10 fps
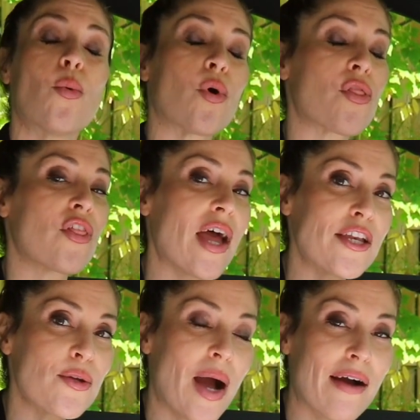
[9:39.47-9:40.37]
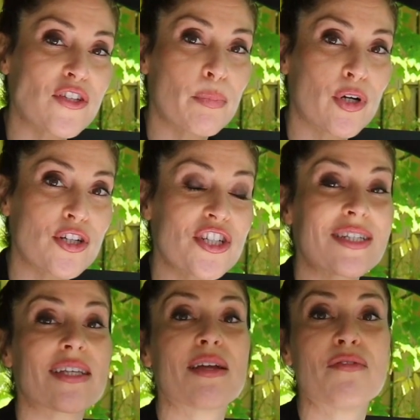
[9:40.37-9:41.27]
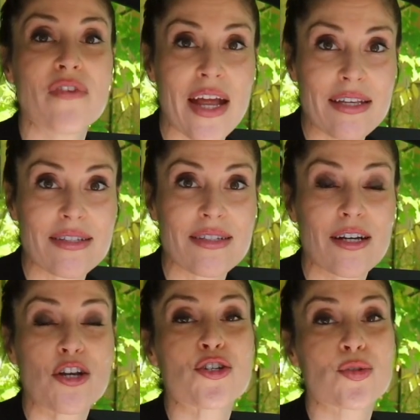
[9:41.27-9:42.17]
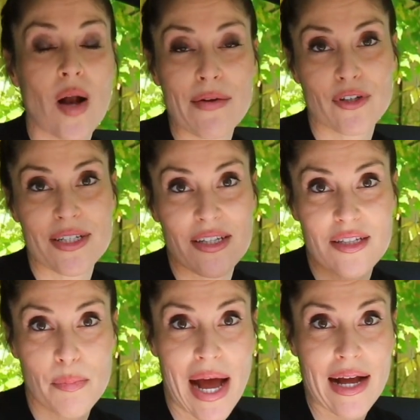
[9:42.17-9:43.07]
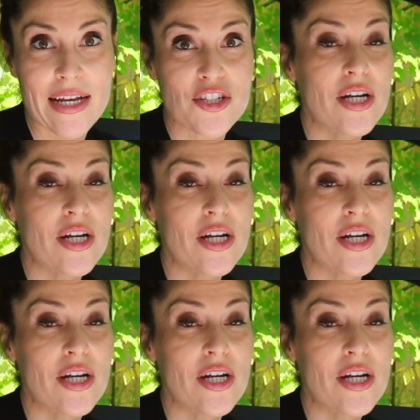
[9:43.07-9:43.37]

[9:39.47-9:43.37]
well, then you have to purchase the advanced driver assisted package.